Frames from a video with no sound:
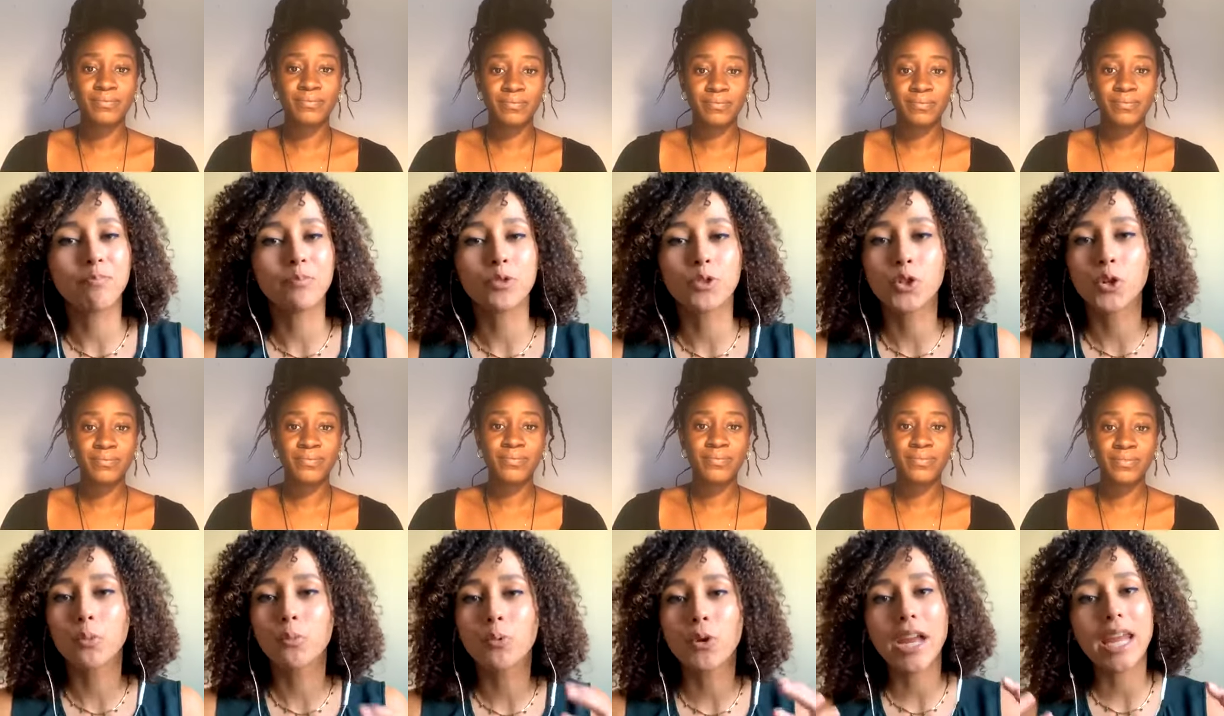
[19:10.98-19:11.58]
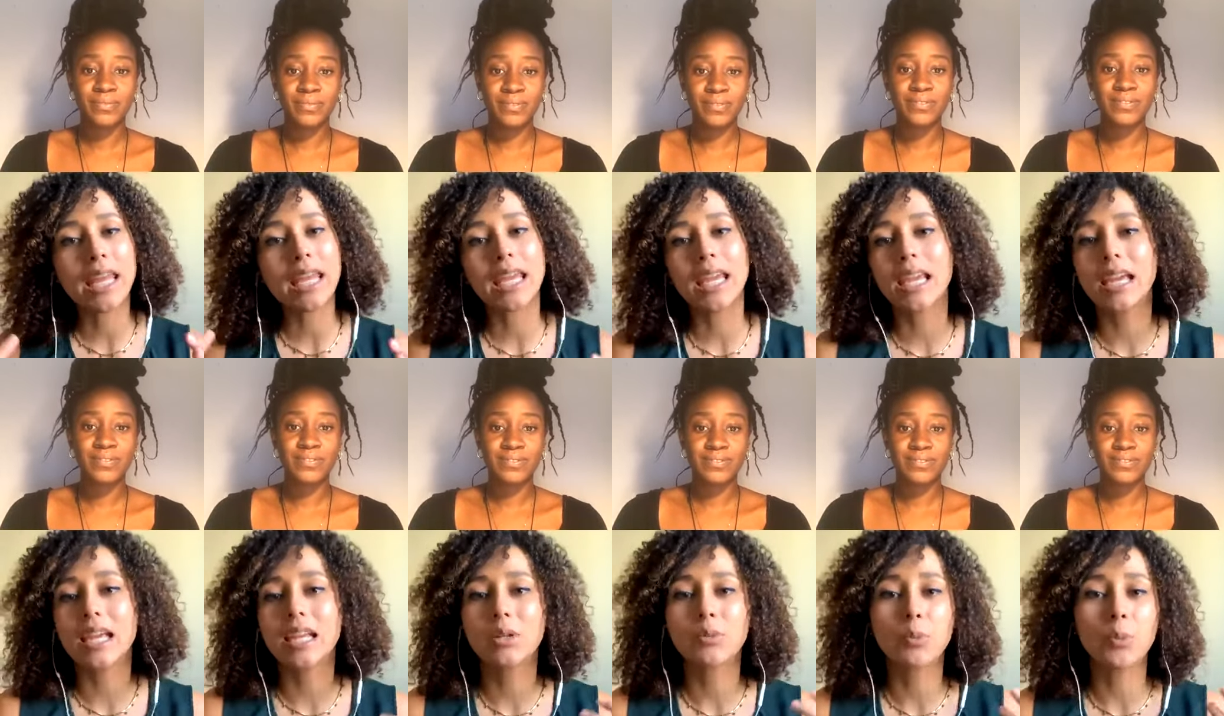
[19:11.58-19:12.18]
Speaker 1: to break
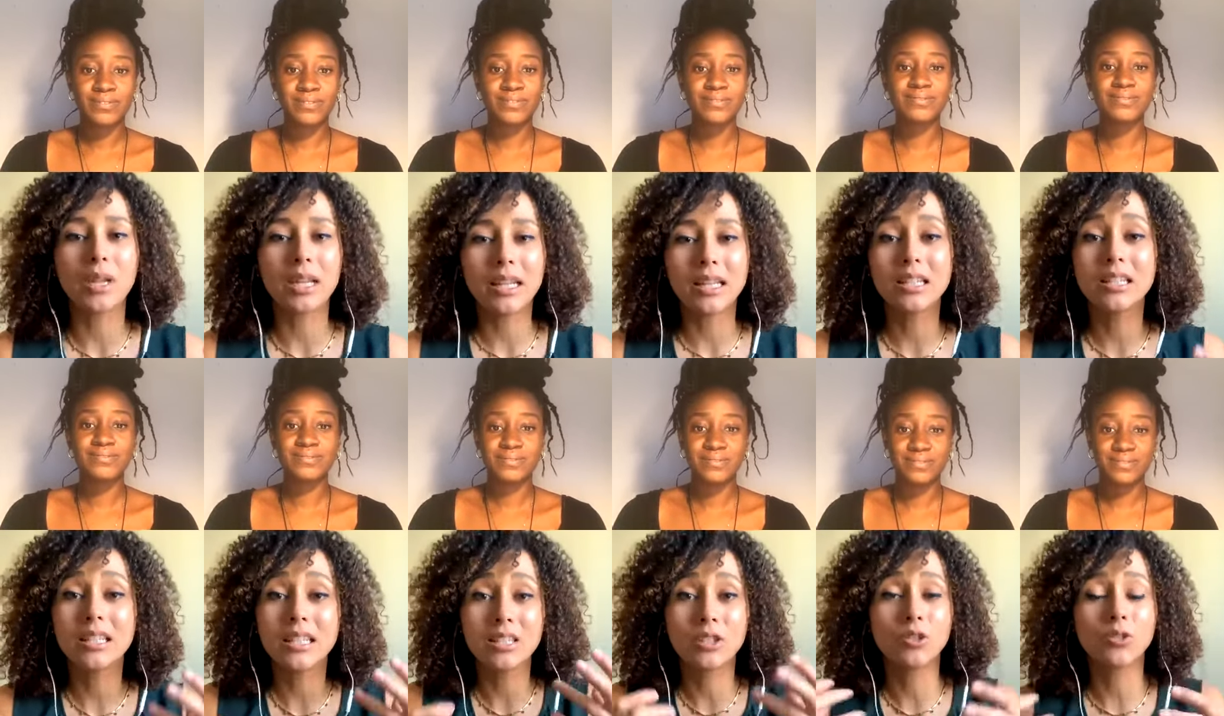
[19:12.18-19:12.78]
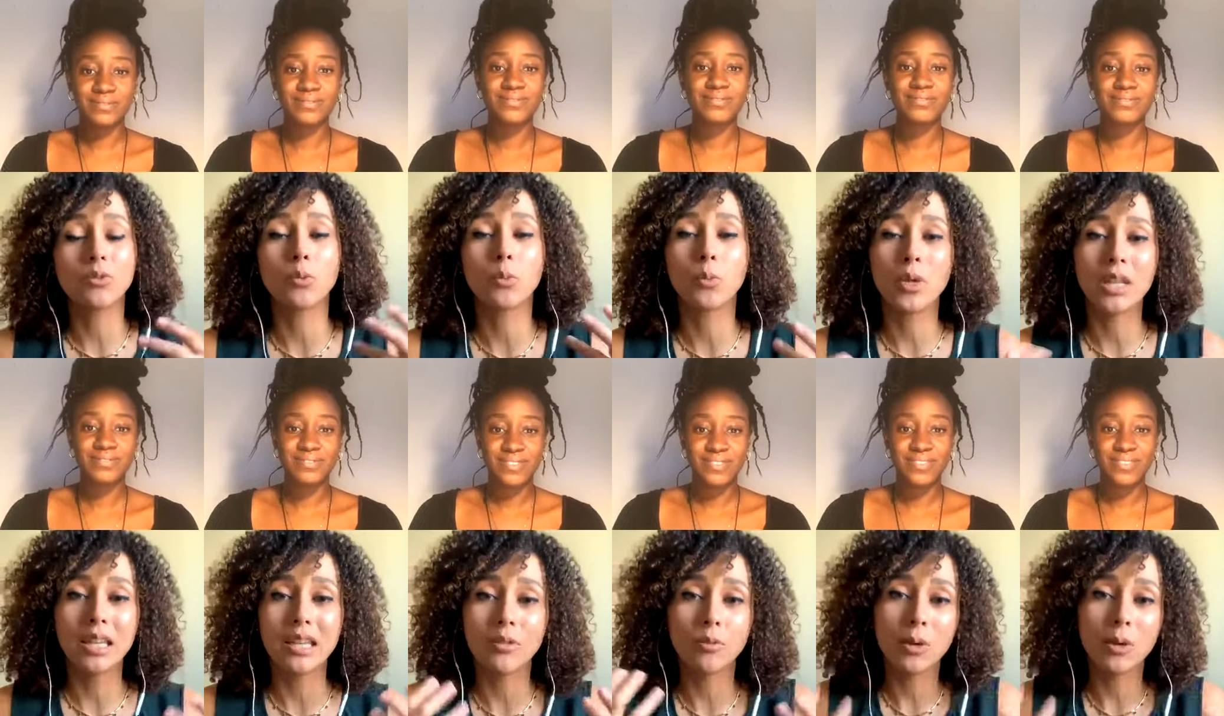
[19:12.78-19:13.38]
it. We need it,
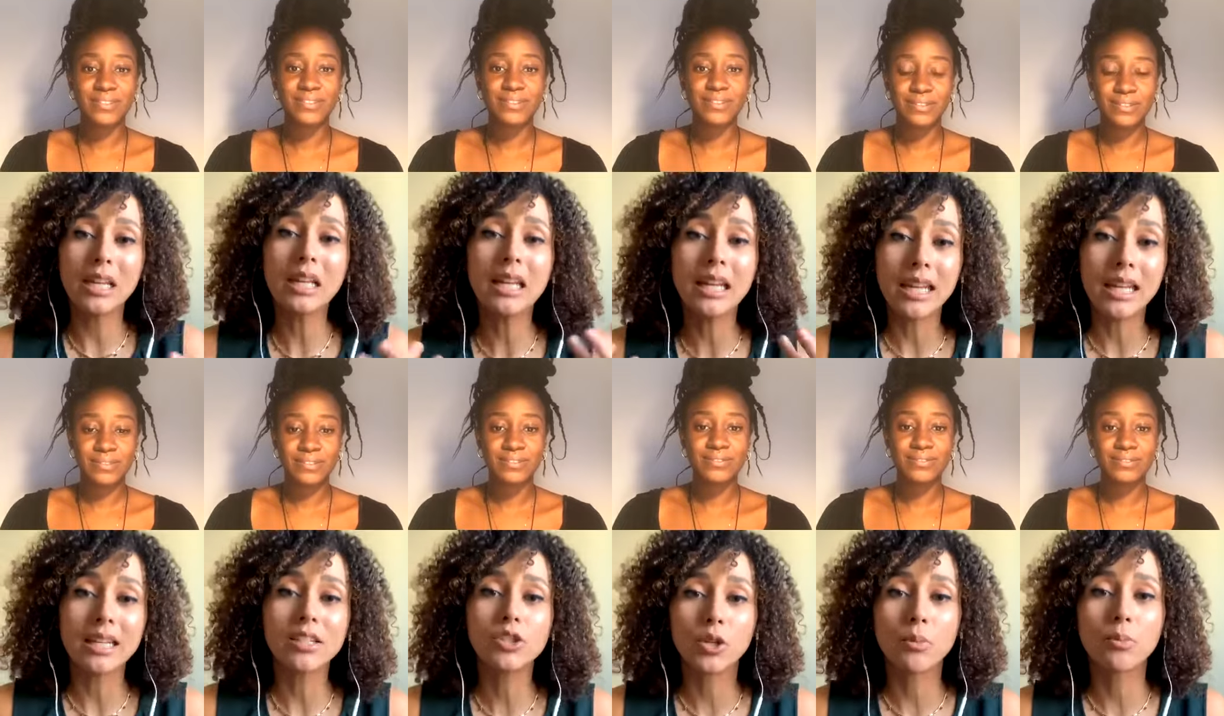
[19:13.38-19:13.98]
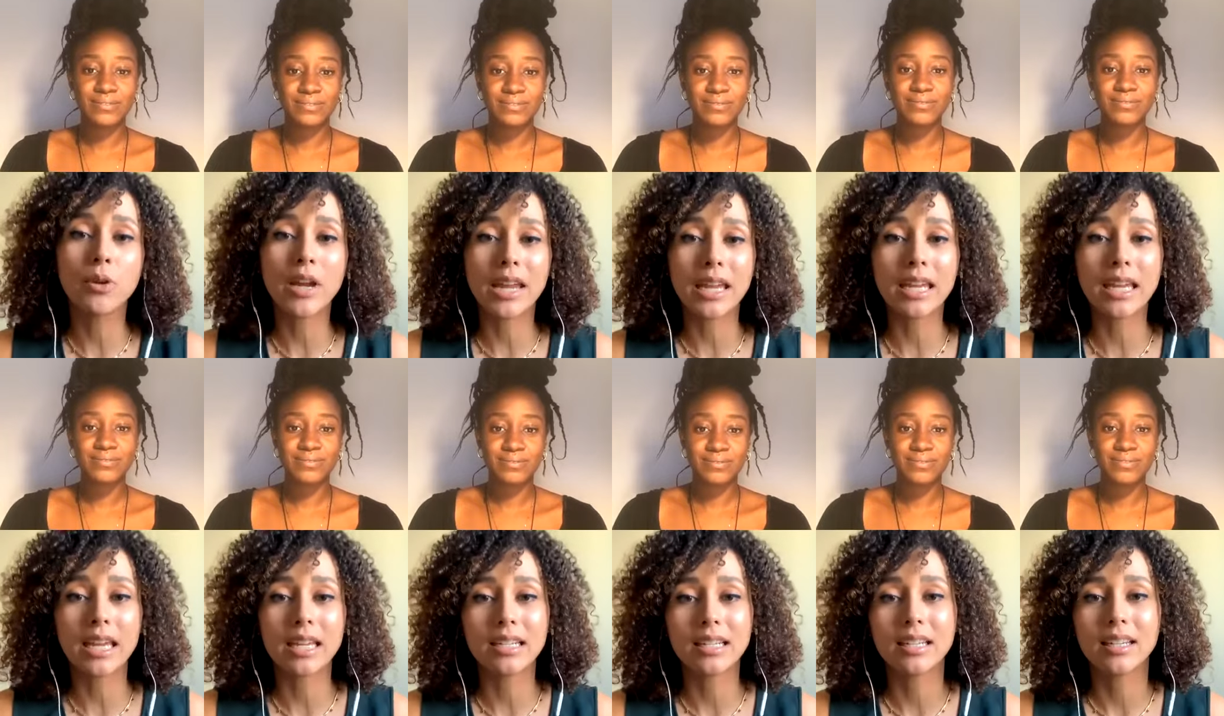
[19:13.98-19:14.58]
we really need to
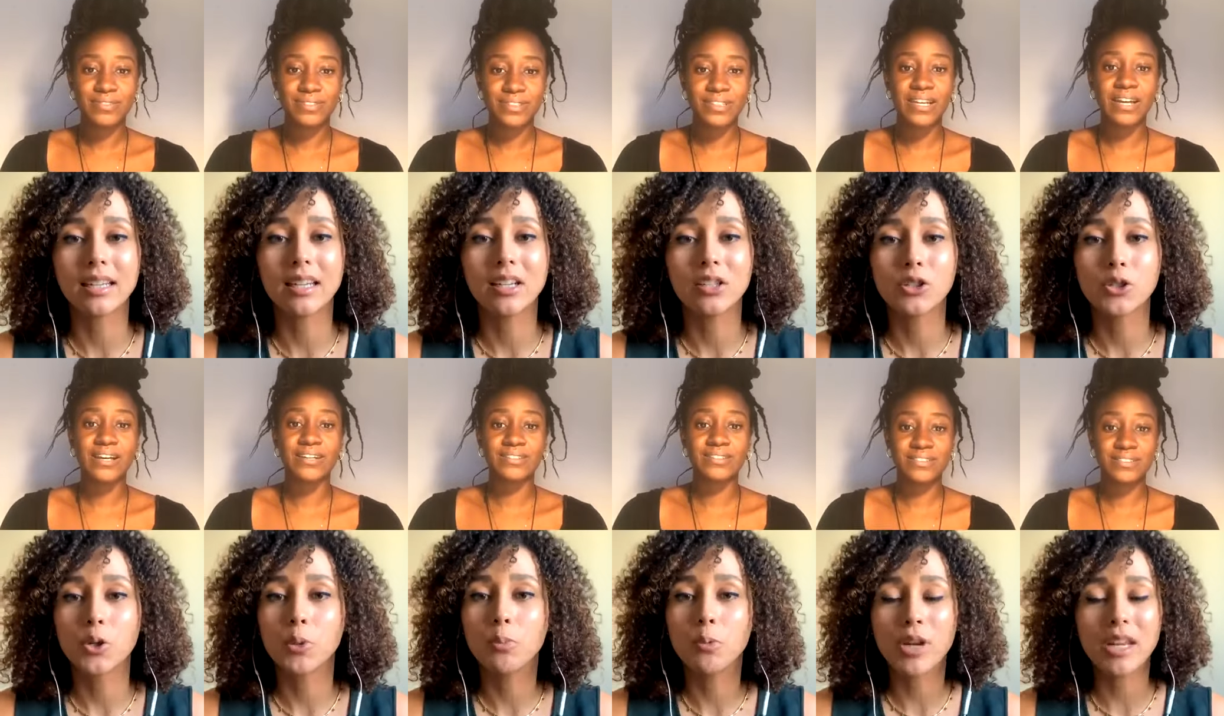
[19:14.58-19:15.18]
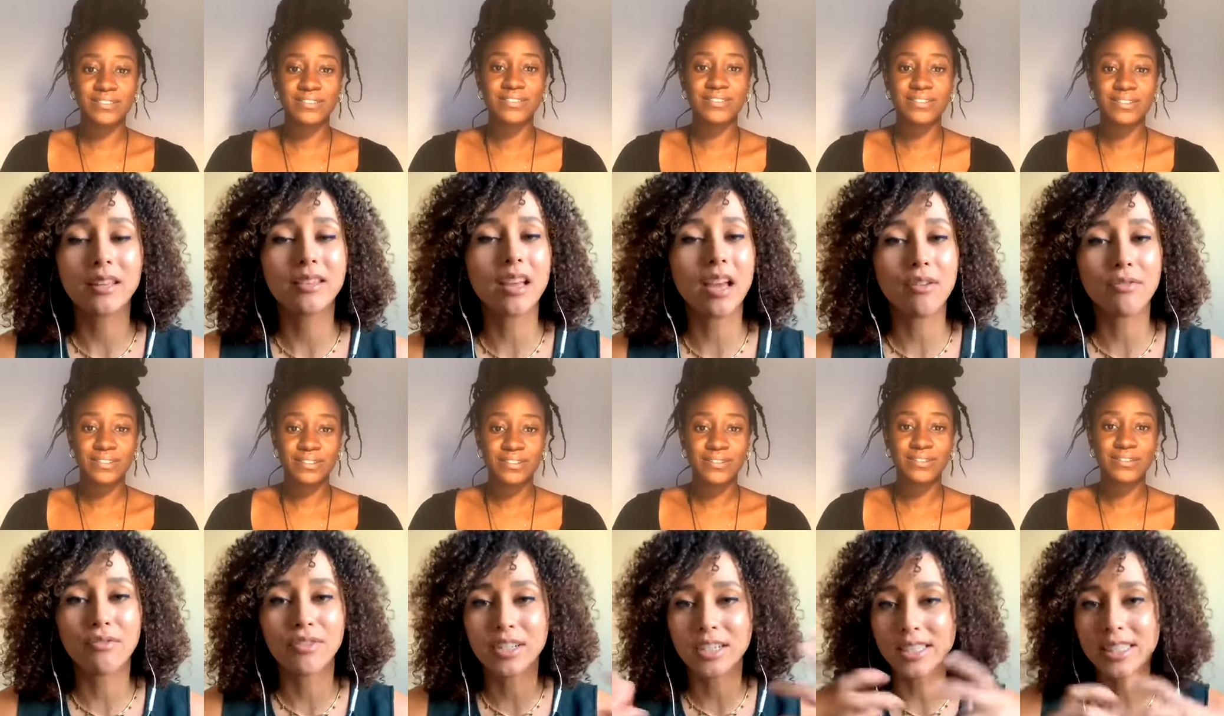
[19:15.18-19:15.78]
break it to bring
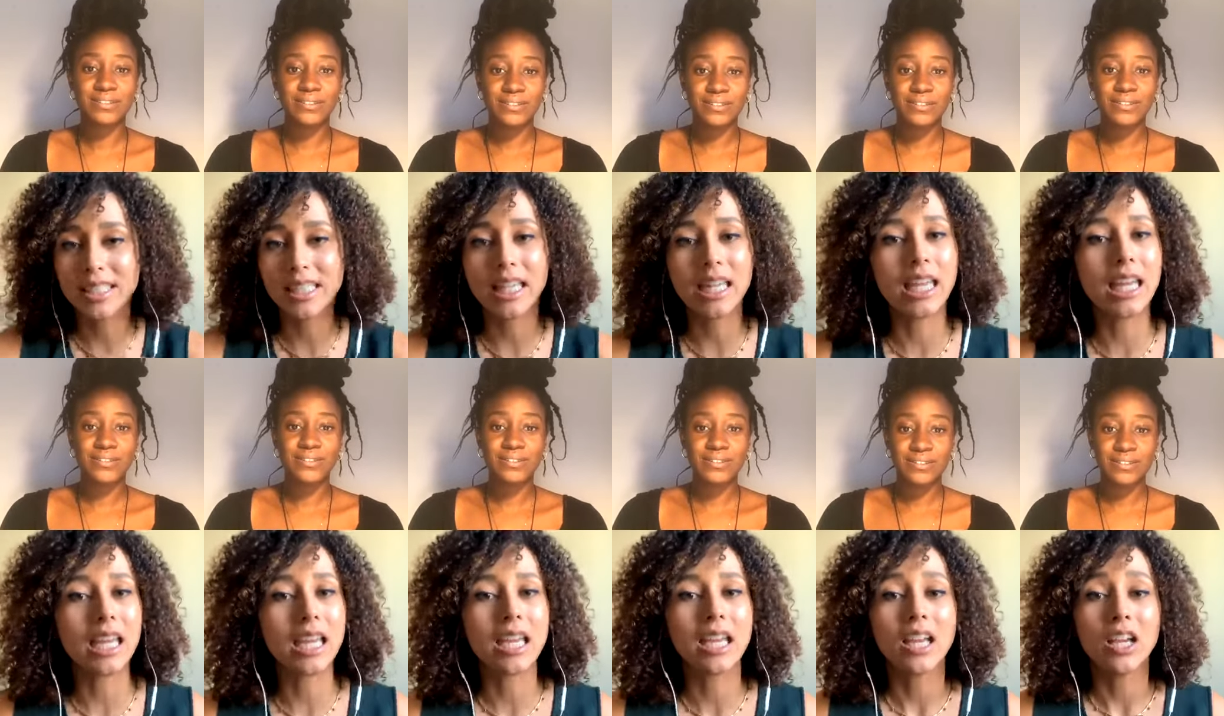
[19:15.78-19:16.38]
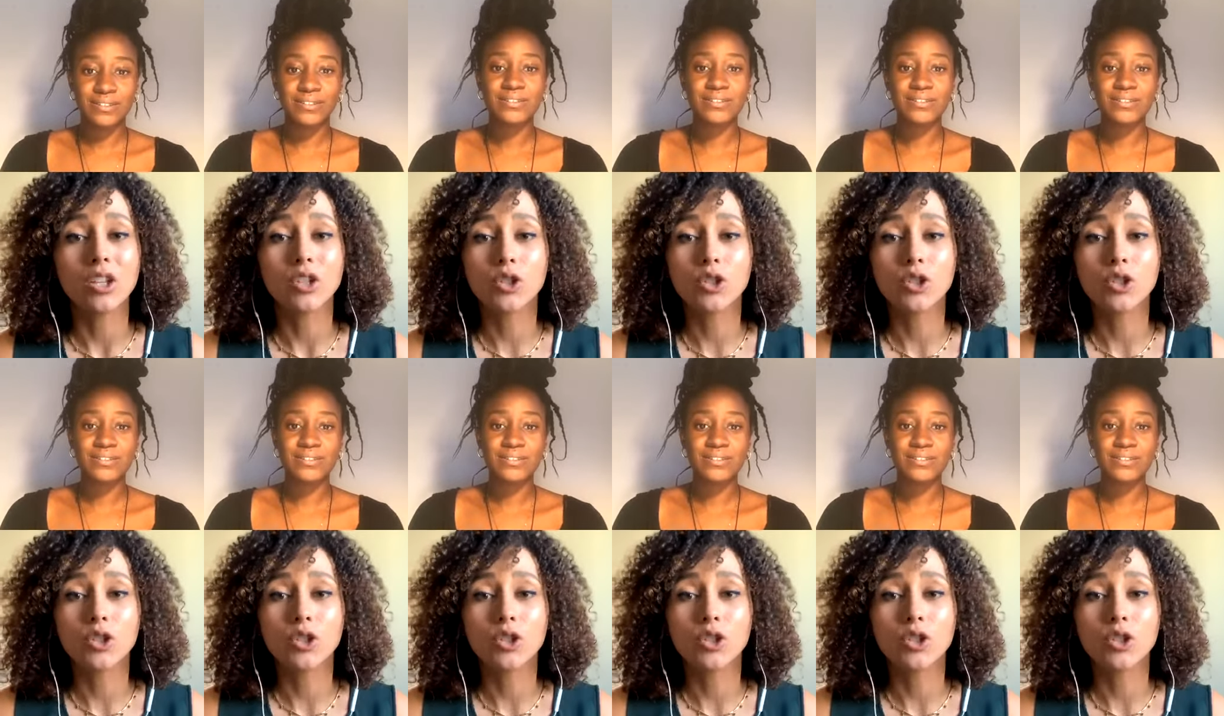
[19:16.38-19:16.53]
diversity,